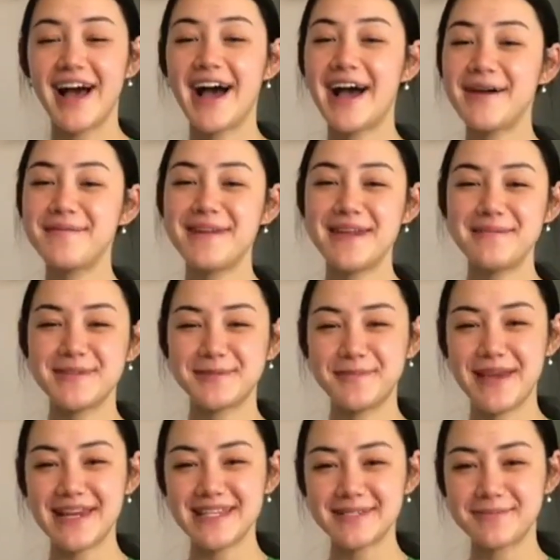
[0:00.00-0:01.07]
Hi, my name is
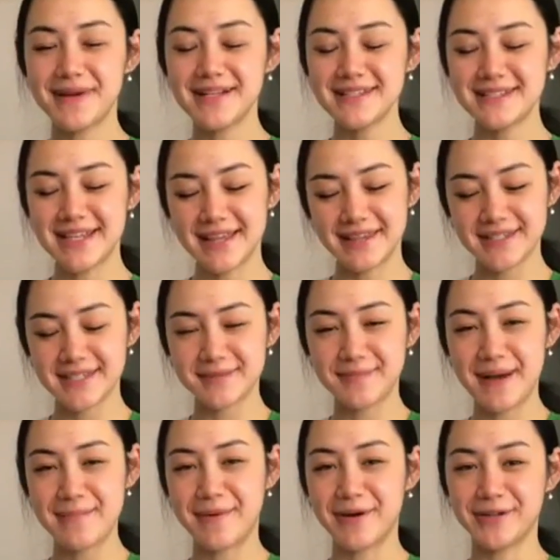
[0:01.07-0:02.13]
Manny Smuts and this is
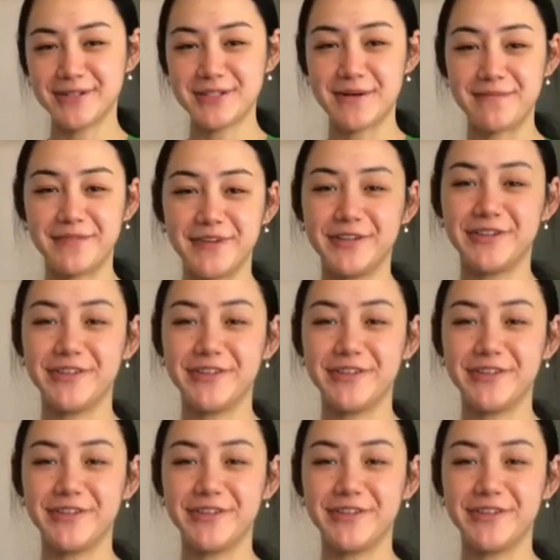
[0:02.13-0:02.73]
my bottle top food